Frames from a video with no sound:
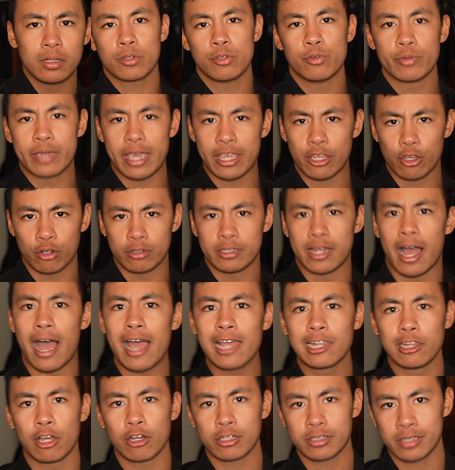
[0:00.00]
You get your
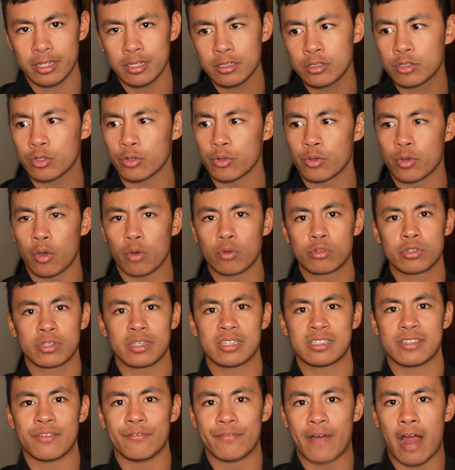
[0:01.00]
diet locked in, so you go to
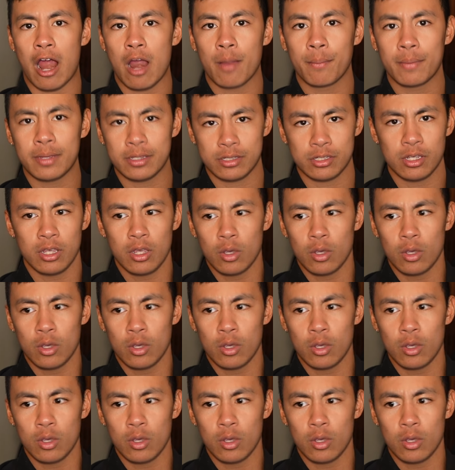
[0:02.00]
these environments